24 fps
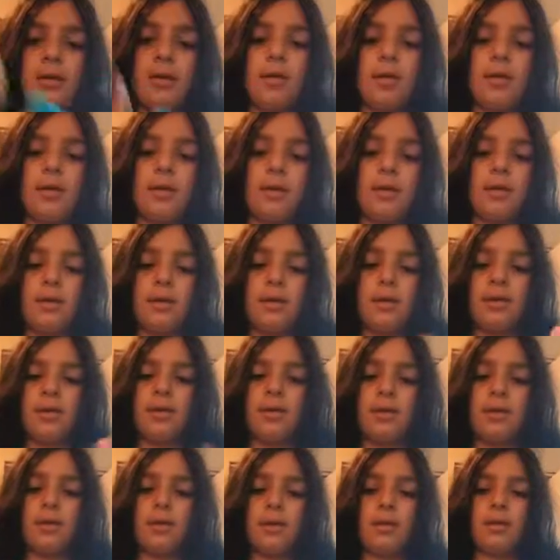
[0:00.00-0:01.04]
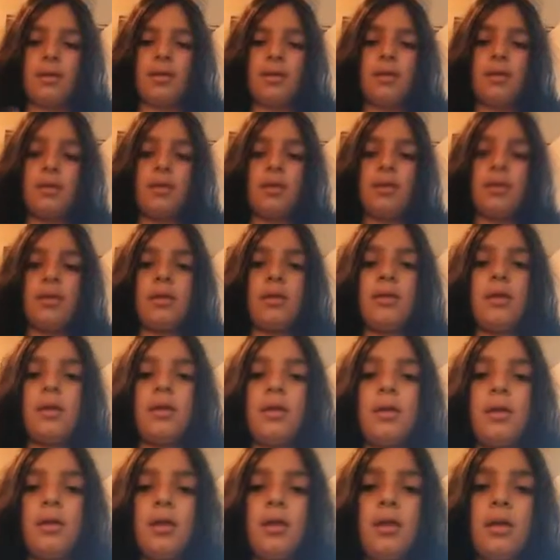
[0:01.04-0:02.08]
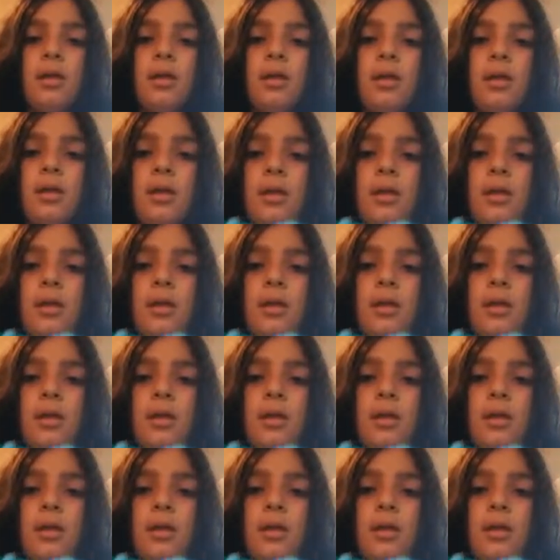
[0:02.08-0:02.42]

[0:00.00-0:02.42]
(silence)